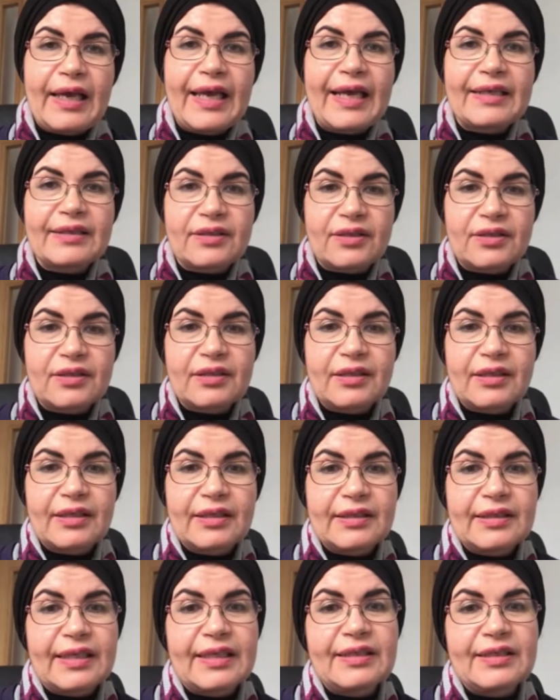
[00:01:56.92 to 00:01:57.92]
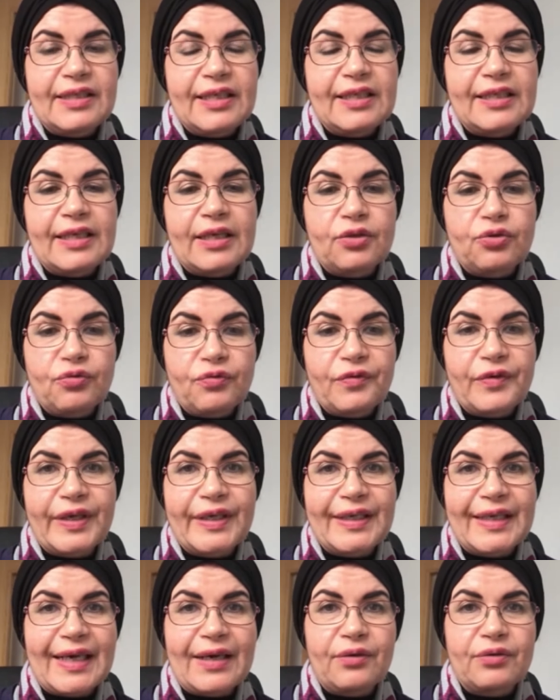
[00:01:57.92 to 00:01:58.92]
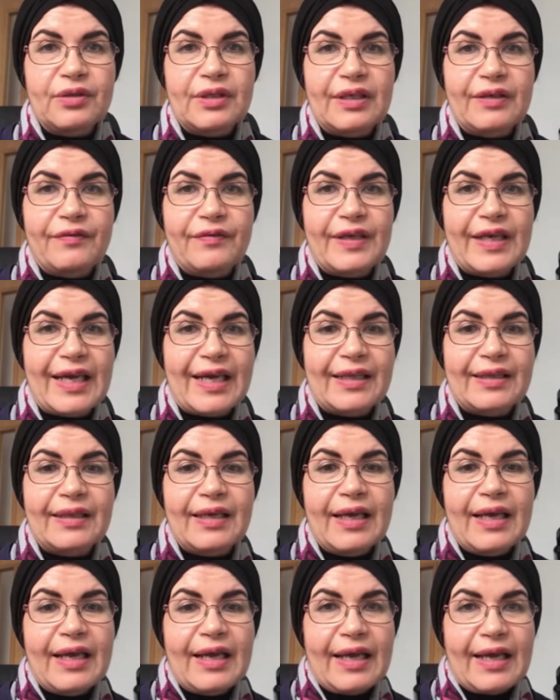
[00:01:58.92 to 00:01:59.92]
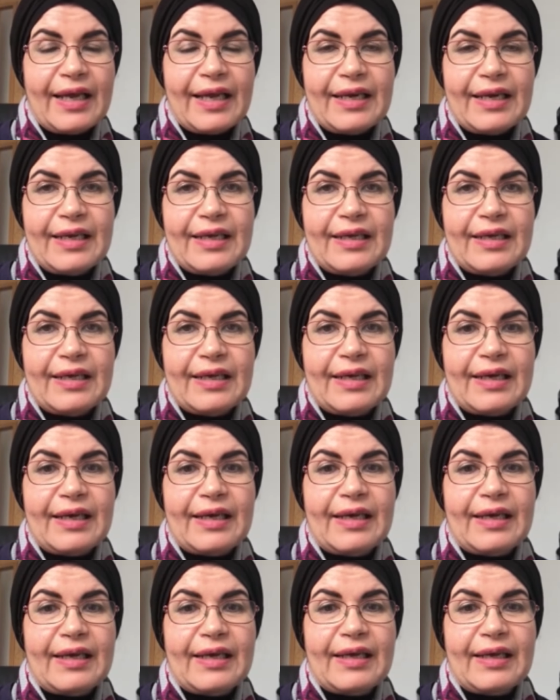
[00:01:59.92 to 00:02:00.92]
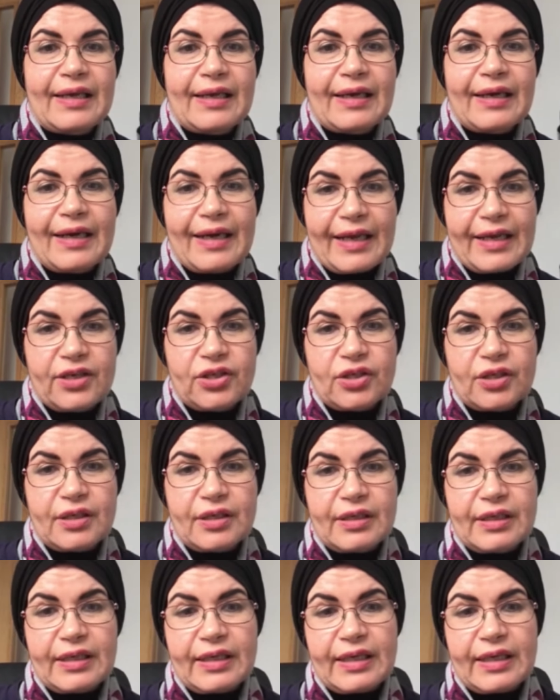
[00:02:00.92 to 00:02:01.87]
exercise in detail, to find out if he had any relation,